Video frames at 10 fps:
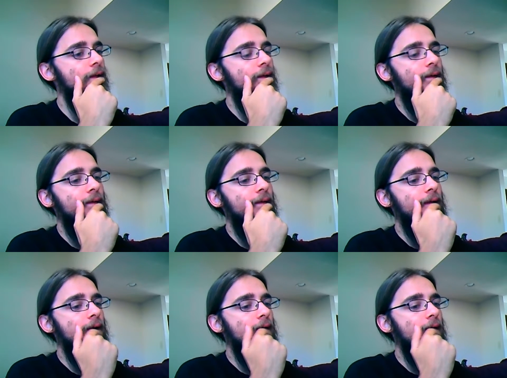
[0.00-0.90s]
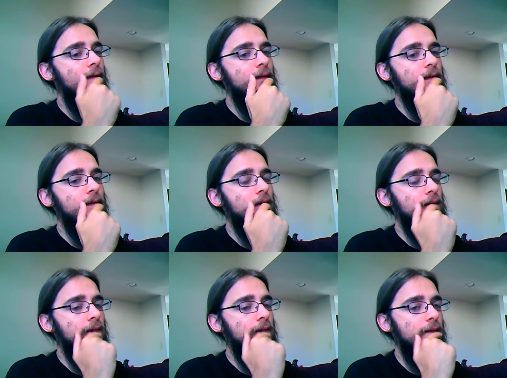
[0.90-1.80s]

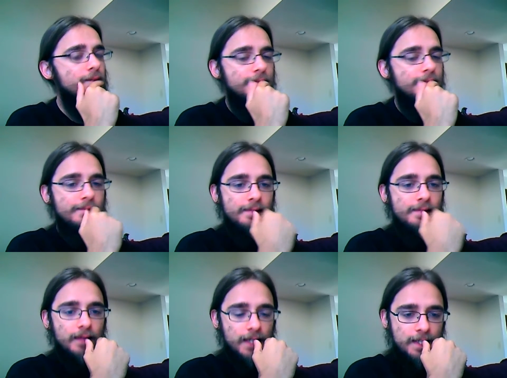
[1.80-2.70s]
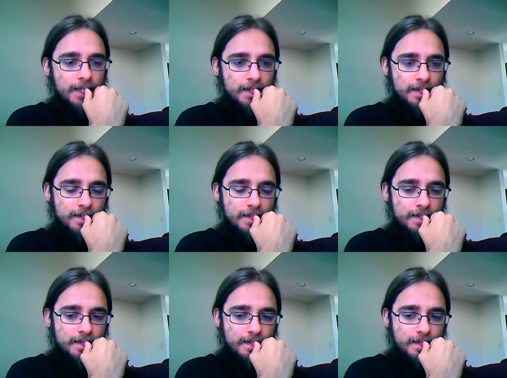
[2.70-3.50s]
(silence)